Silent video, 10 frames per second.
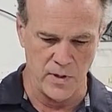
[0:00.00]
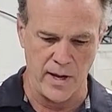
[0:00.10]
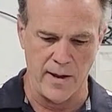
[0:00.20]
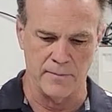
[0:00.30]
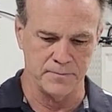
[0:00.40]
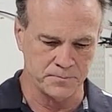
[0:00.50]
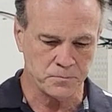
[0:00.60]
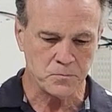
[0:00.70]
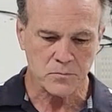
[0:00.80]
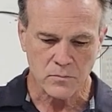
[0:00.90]
um,
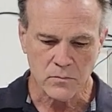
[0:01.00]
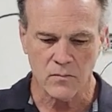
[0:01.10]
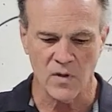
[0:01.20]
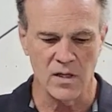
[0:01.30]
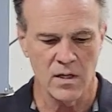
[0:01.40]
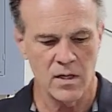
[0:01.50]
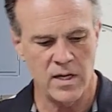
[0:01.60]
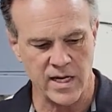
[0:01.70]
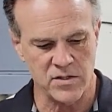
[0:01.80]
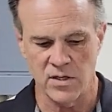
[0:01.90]

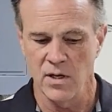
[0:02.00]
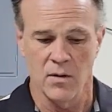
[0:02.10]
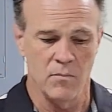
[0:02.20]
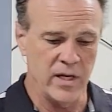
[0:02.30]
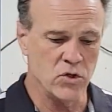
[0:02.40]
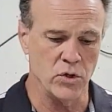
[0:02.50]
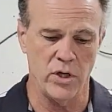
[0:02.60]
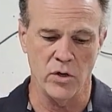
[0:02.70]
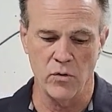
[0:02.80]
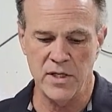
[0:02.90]
next, make sure
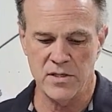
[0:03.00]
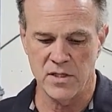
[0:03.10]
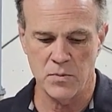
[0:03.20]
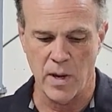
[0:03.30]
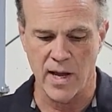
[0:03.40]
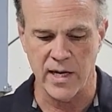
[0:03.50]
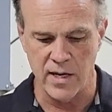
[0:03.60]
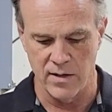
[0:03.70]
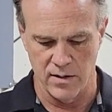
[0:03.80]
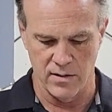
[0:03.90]
you grease this
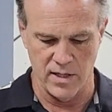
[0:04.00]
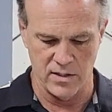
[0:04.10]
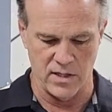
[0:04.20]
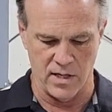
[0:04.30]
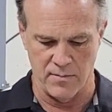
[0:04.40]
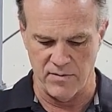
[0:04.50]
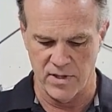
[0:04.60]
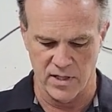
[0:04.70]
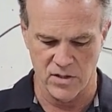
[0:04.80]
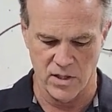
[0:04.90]
pocket that um,
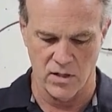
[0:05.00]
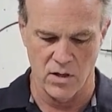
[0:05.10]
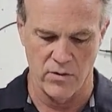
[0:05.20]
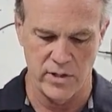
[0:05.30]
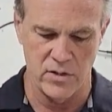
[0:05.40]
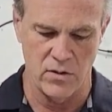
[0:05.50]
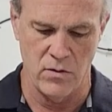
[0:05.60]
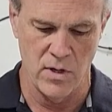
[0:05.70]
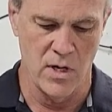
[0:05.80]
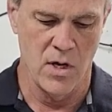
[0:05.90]
everything's going to go
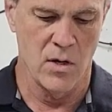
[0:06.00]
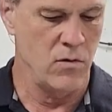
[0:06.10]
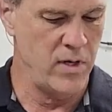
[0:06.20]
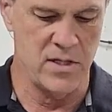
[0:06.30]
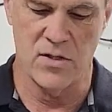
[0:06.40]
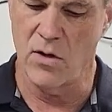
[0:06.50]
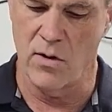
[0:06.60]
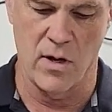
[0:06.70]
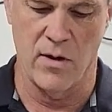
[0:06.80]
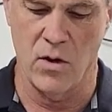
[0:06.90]
into. Grease
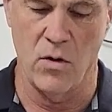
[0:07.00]
uh,